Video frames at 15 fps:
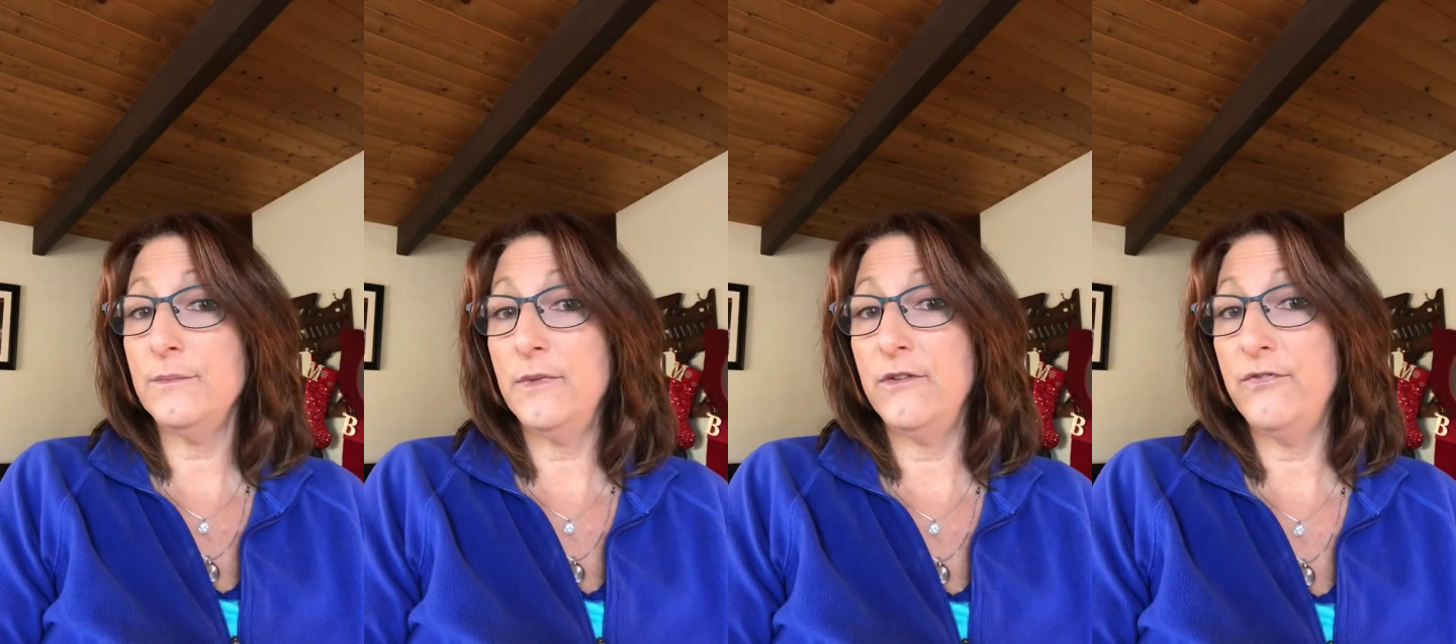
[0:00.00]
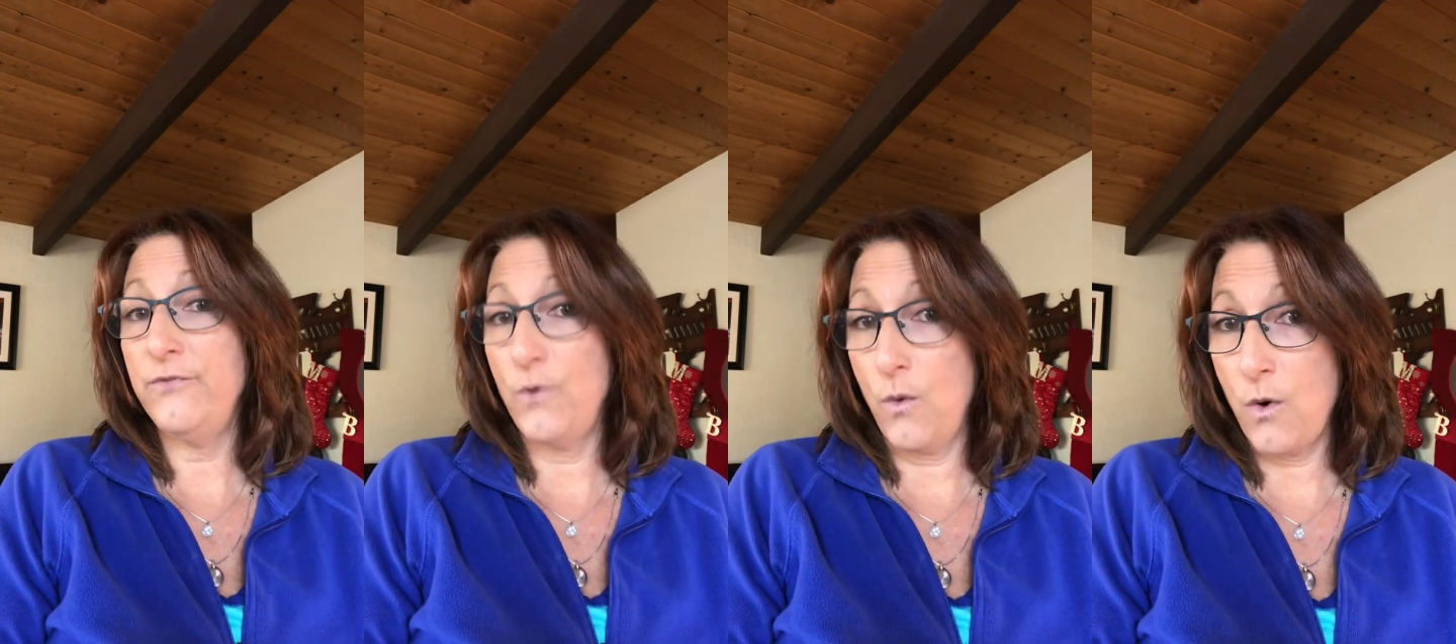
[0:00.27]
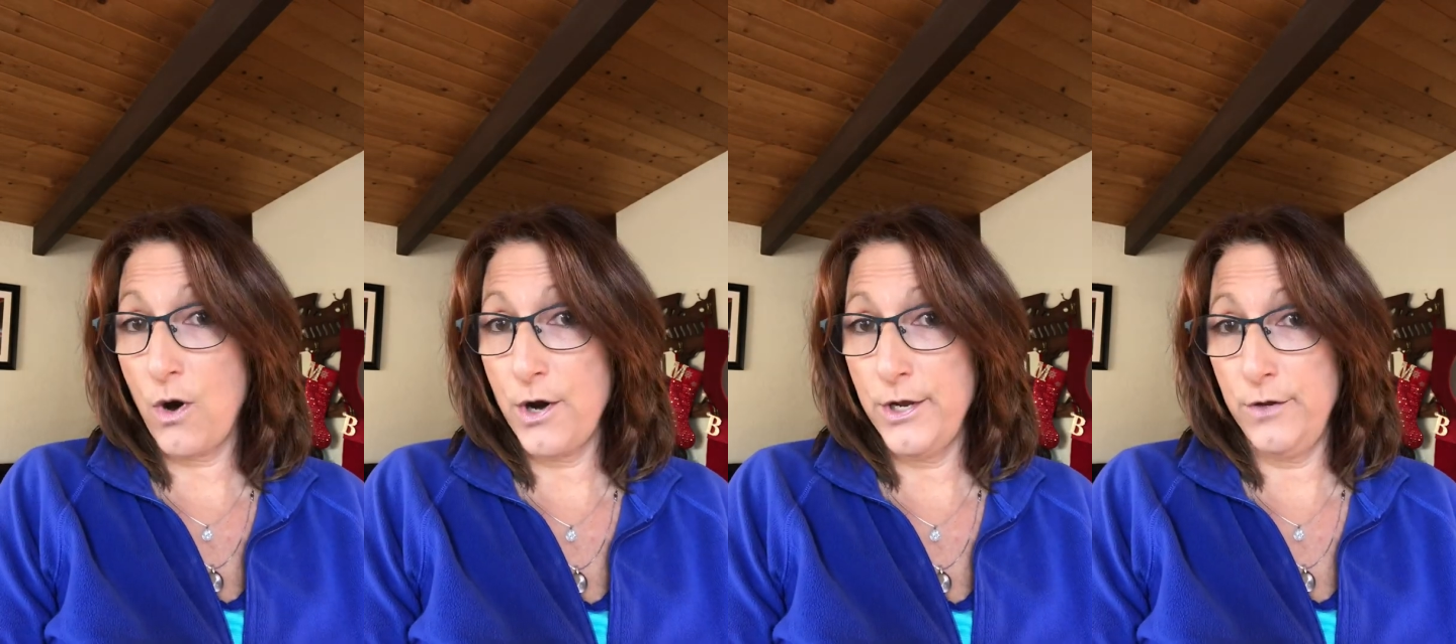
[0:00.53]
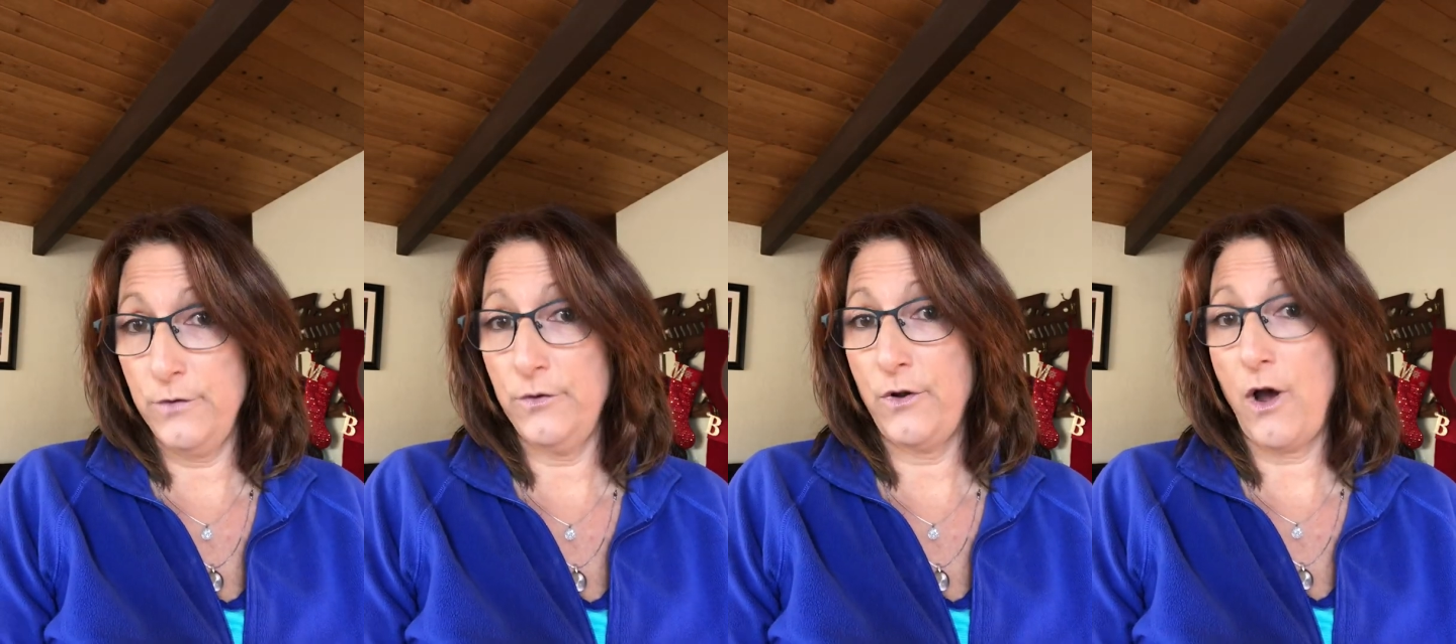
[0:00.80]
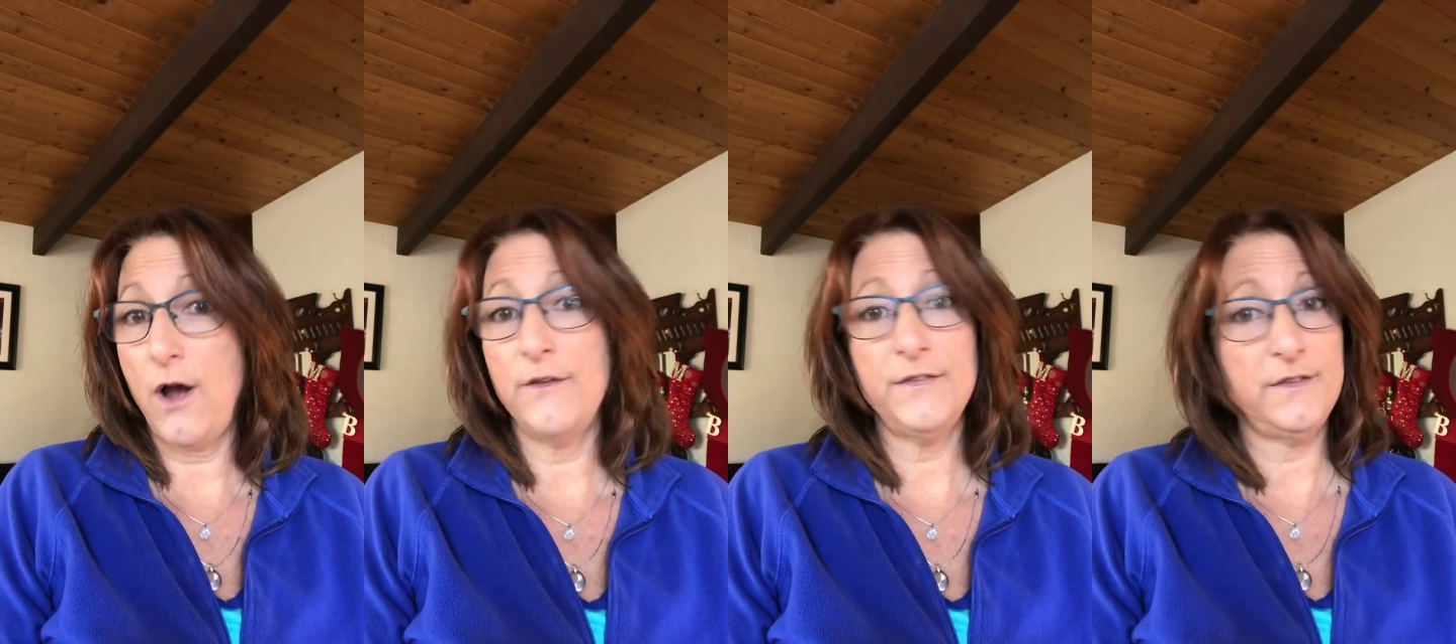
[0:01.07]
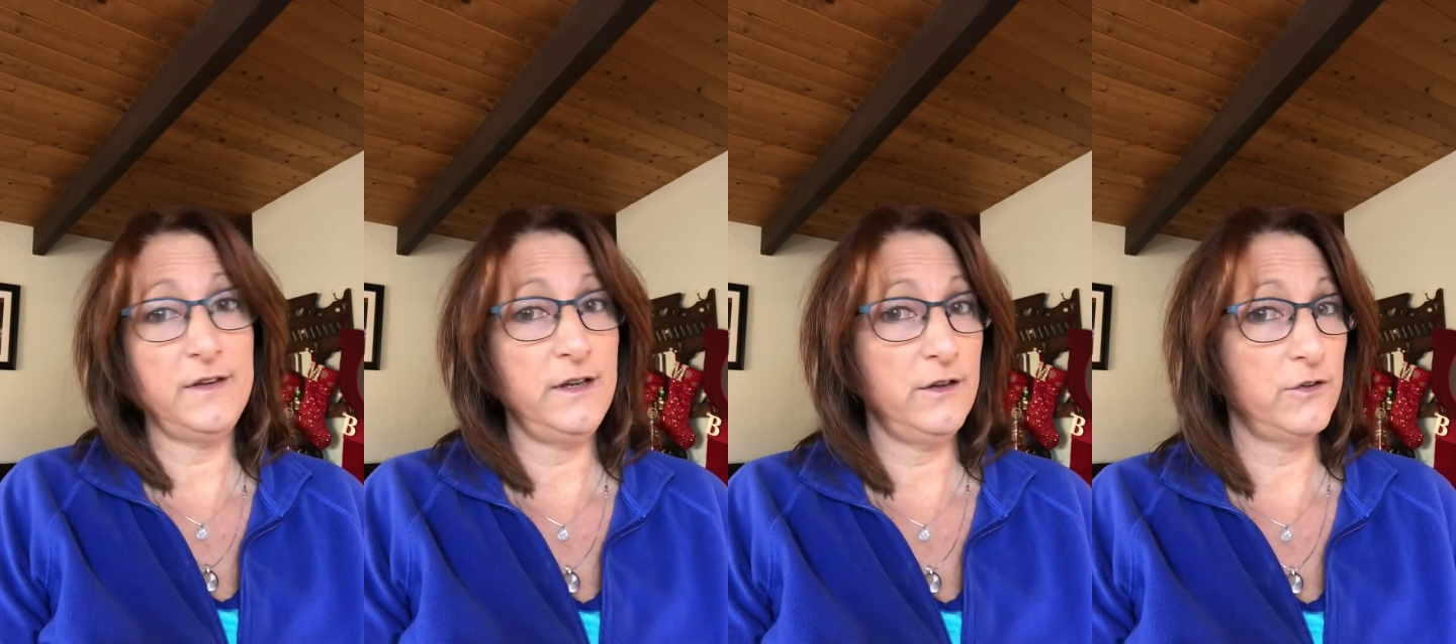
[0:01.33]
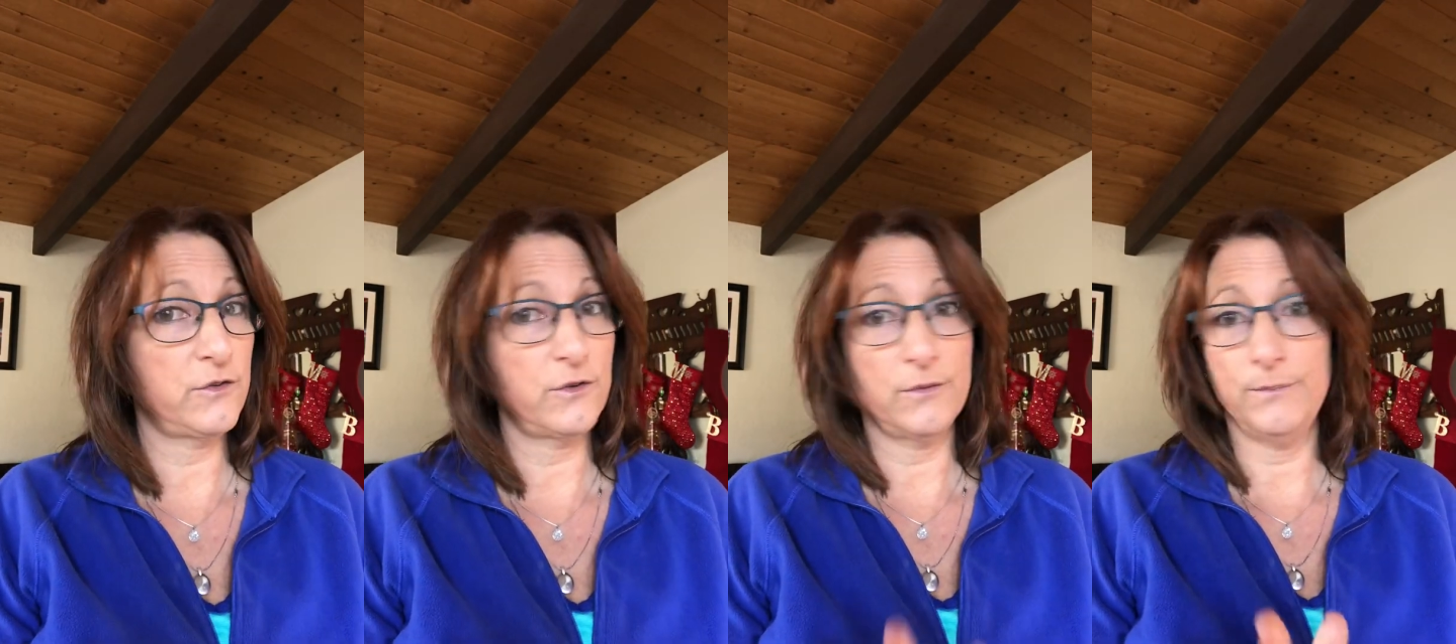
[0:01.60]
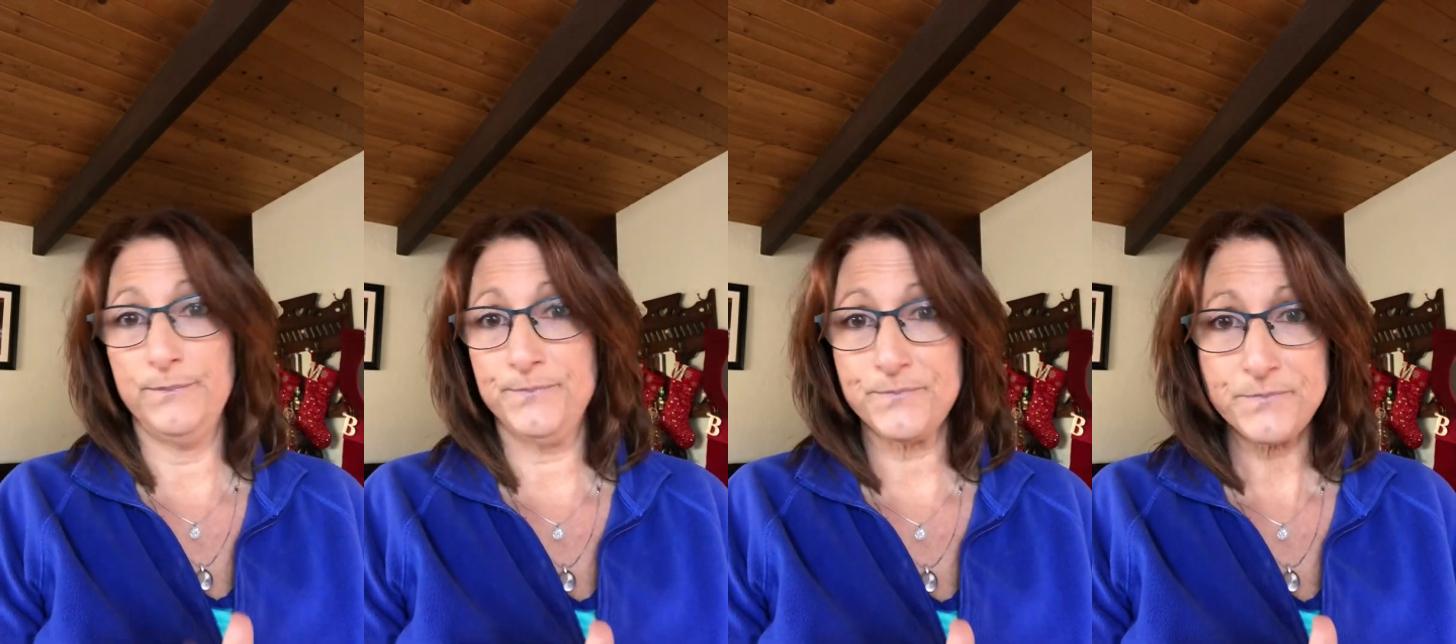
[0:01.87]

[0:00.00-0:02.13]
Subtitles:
before you cough, sneeze, or